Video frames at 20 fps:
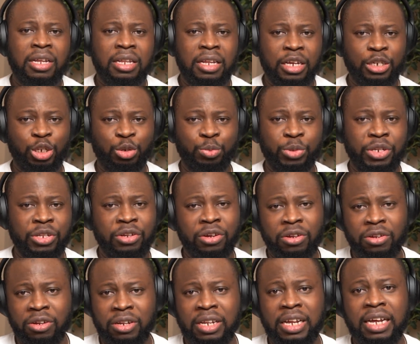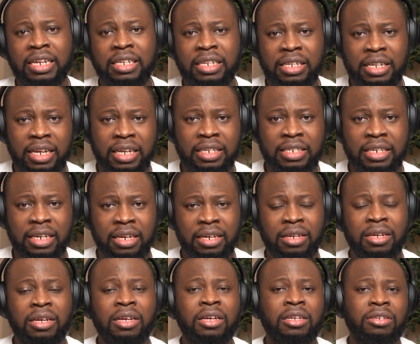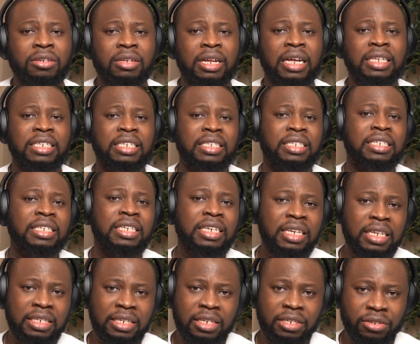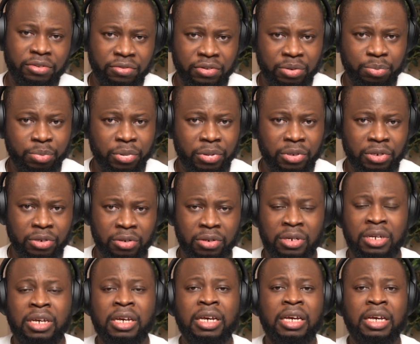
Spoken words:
that should be done on that data so that it's easy to report on.